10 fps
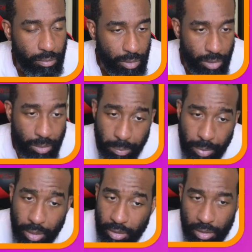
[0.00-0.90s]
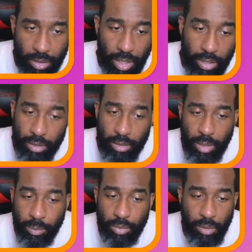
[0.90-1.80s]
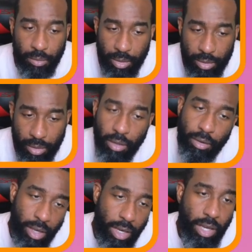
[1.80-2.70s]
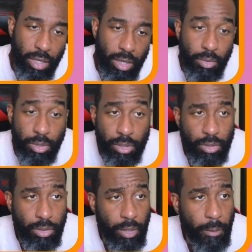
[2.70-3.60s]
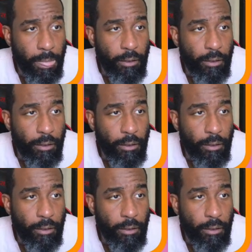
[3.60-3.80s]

they're just barely gotten to that point where it's like, okay, I kind of get what you're doing.